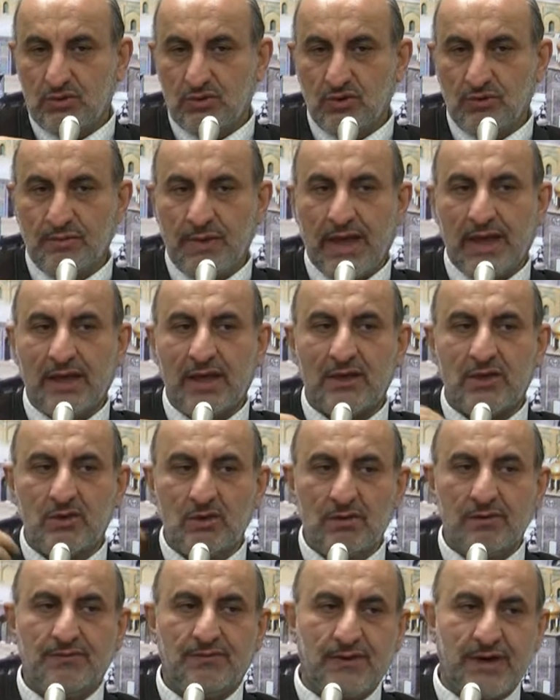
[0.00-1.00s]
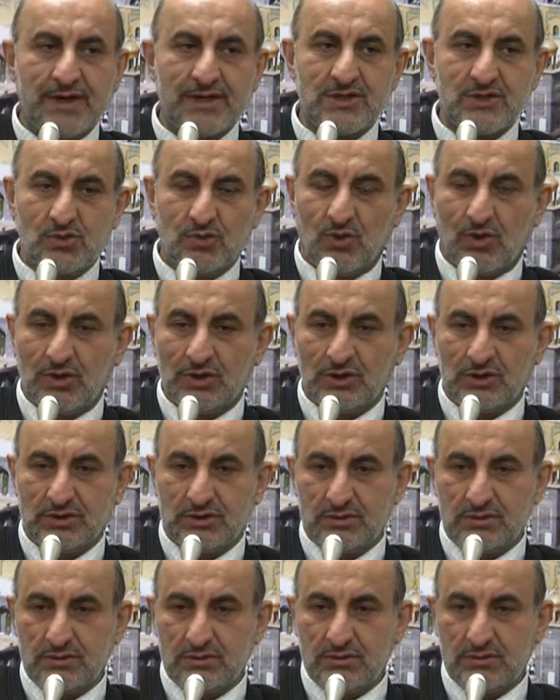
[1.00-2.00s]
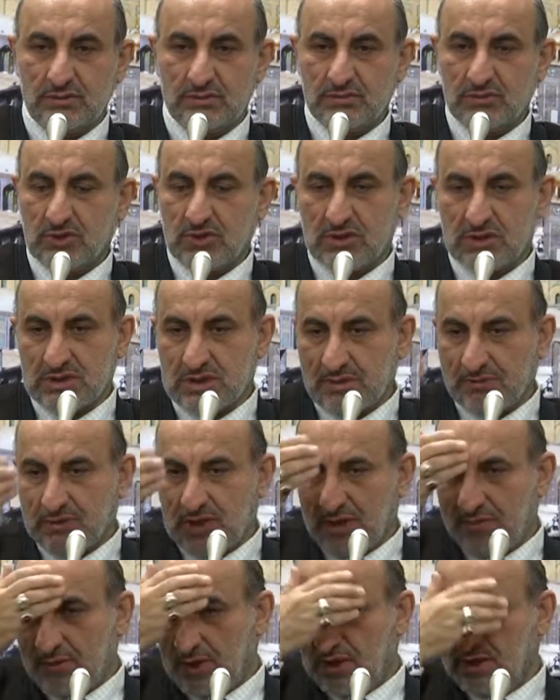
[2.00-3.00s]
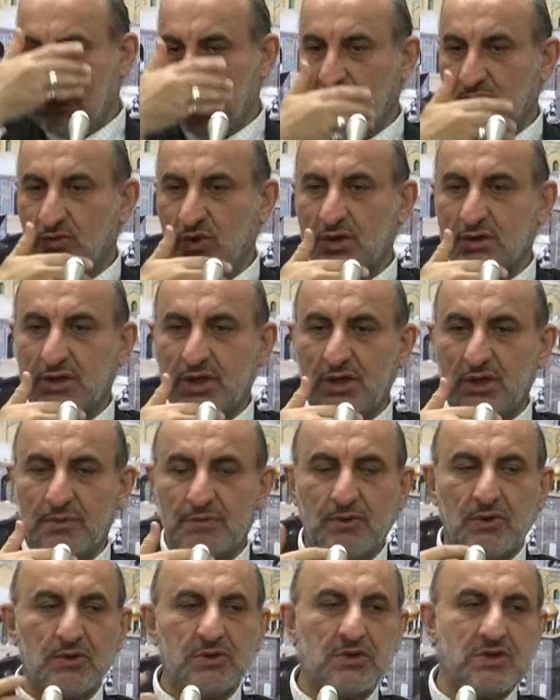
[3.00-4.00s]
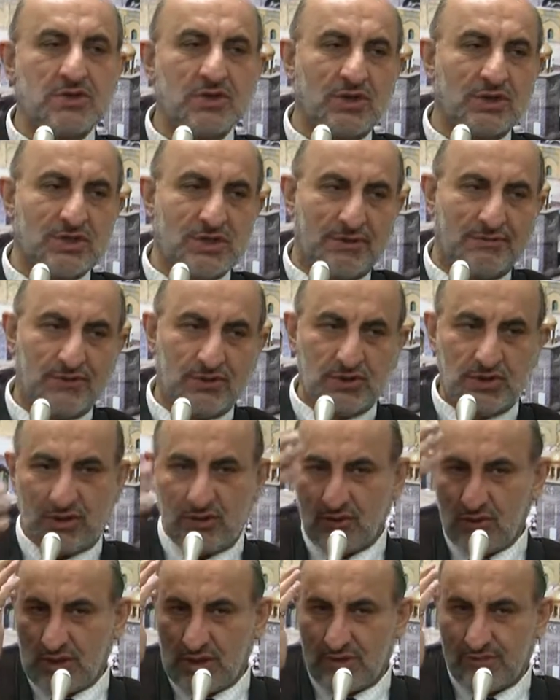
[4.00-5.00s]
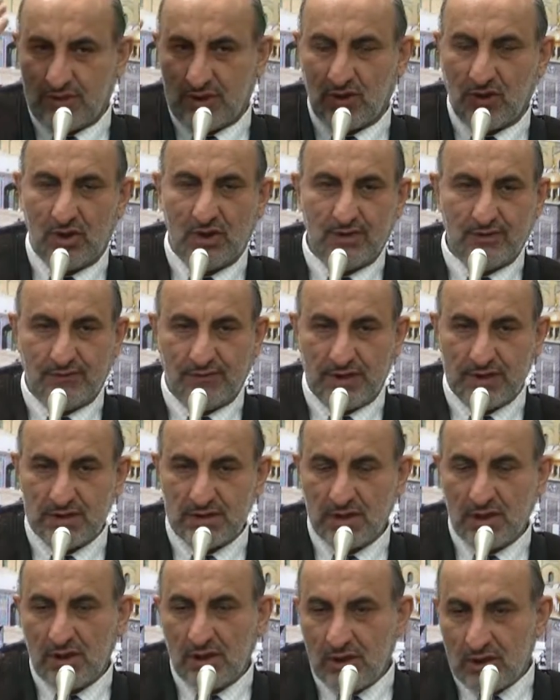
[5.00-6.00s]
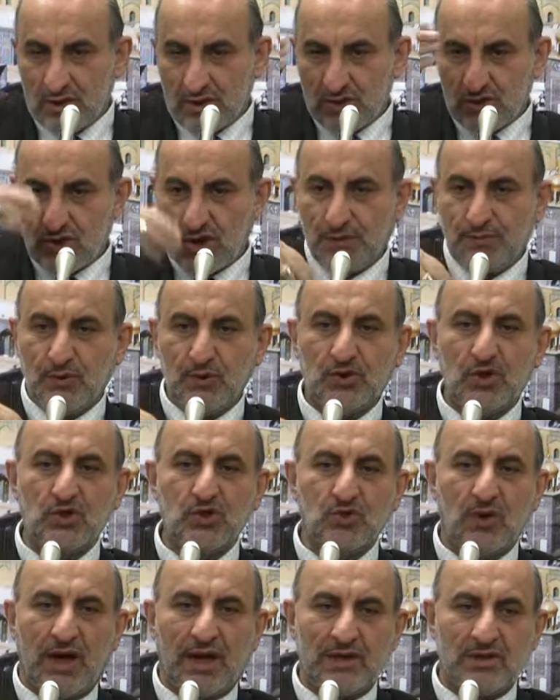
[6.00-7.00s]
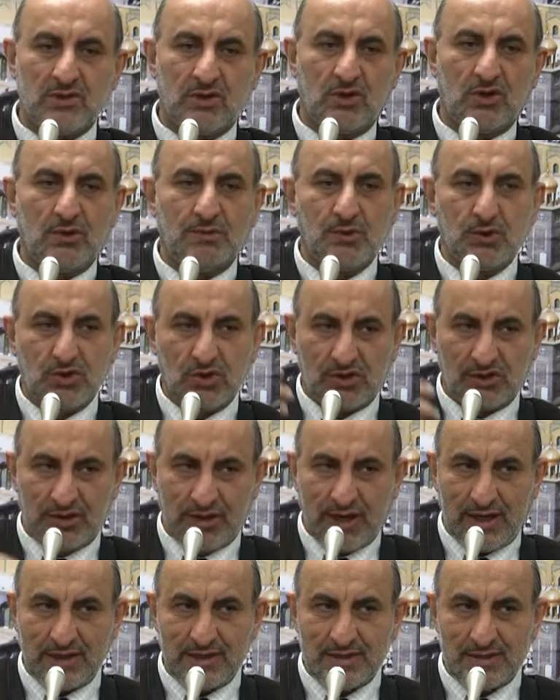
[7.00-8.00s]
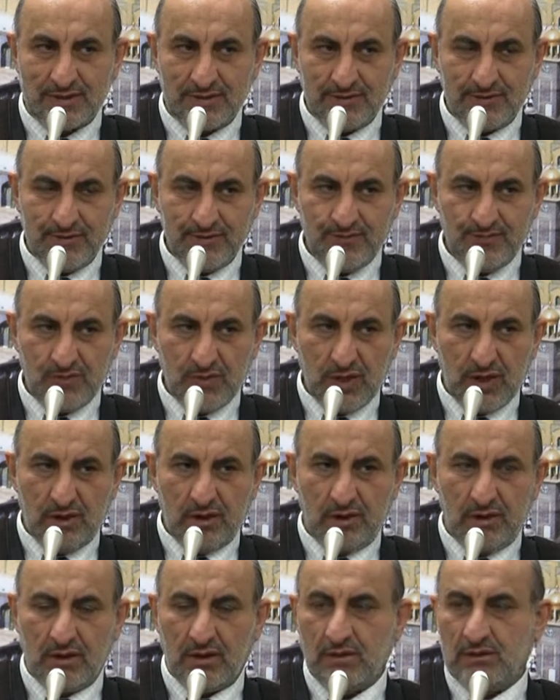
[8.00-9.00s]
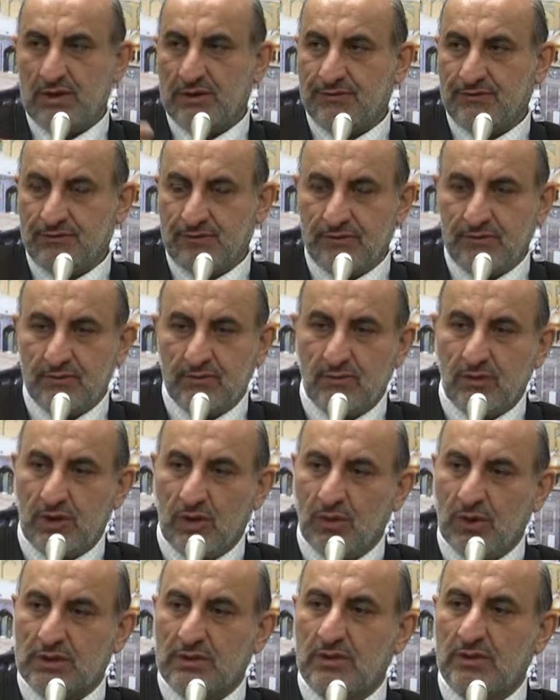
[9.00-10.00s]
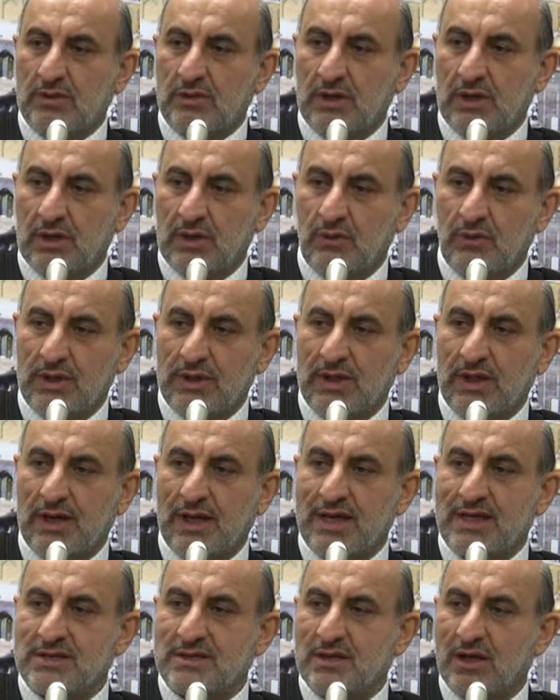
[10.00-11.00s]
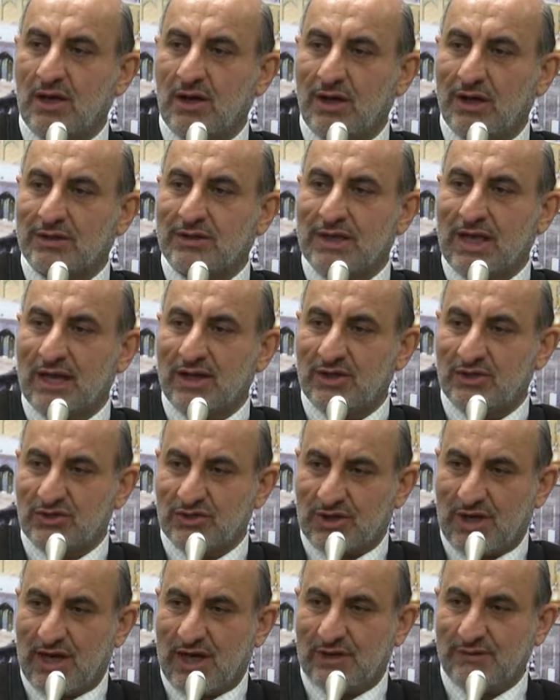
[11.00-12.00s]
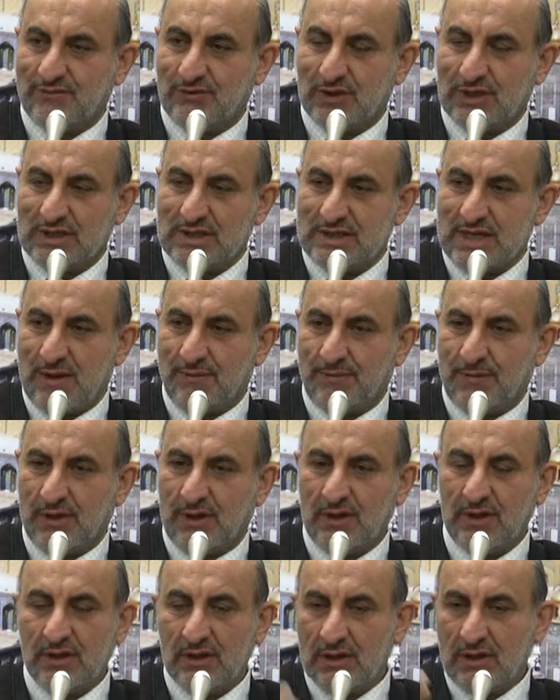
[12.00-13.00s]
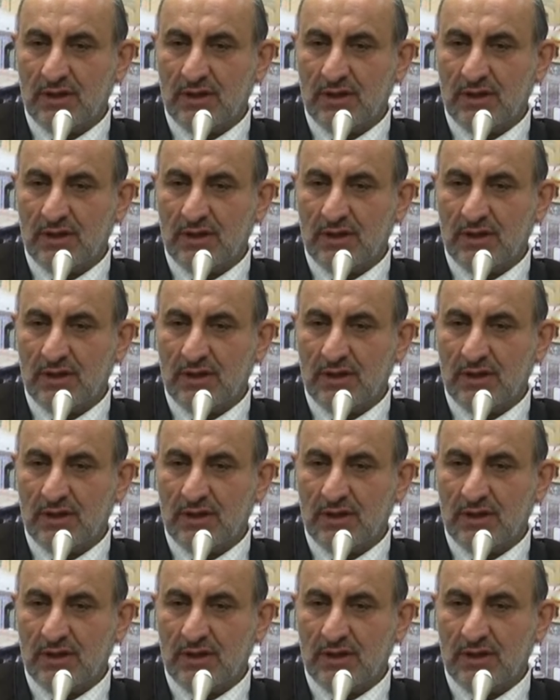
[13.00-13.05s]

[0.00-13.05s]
to make it first wash. Because sometimes little water you put is not sufficient to cover all the face. So you put it twice or you put it thrice. If the weather is hot and dry, for example,